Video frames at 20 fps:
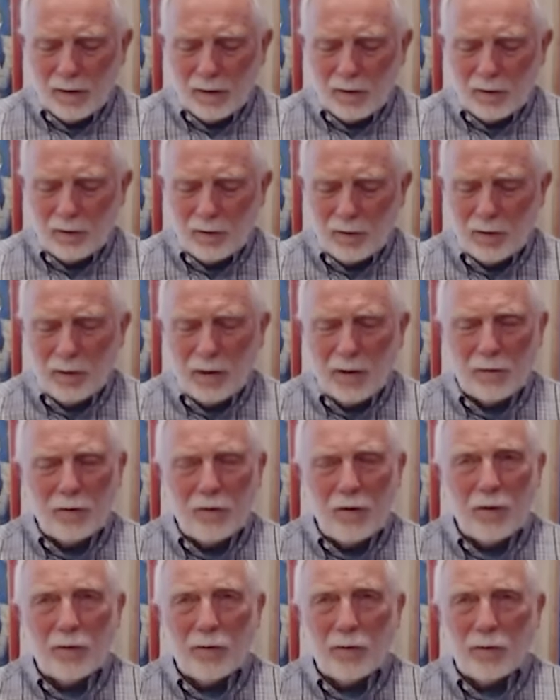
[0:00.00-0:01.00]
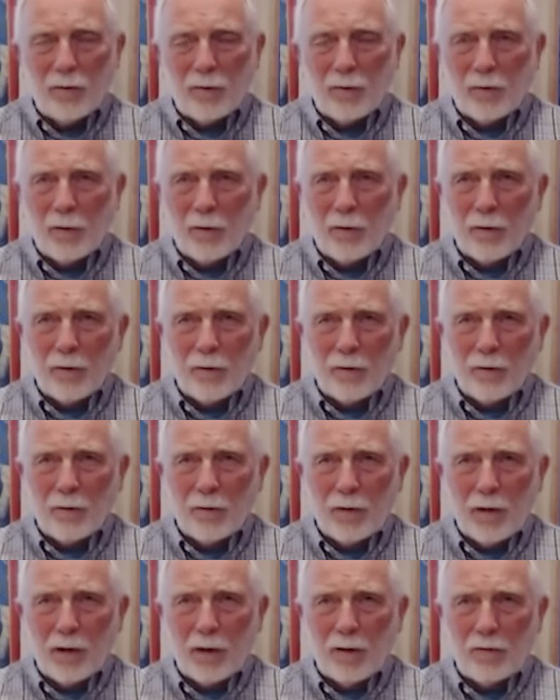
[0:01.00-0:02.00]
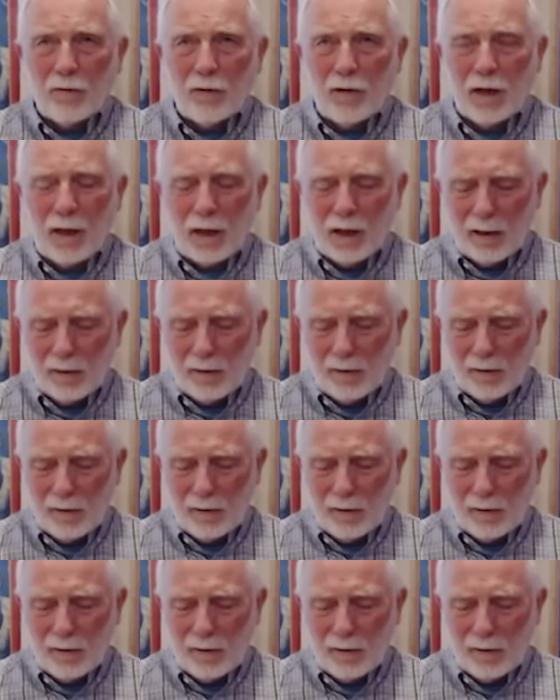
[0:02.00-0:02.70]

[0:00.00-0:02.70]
she loved Jesus, of course, and she had